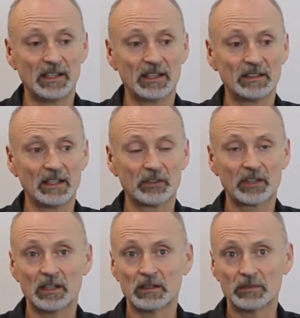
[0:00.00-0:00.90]
and
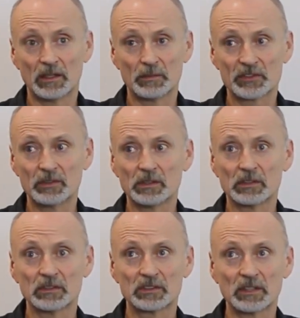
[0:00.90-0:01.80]
healthcare
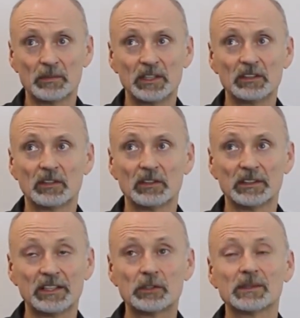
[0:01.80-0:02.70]
pharmaceuticals, I mean,
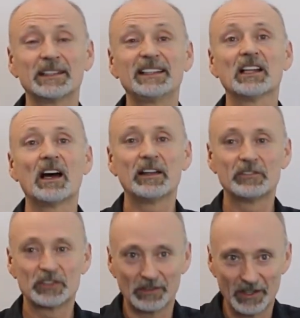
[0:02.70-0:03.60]
literally
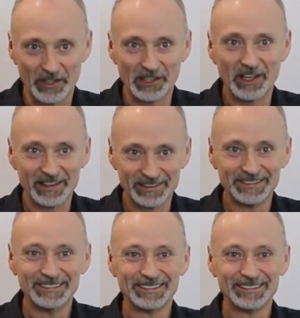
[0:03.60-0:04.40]
lives are on the line.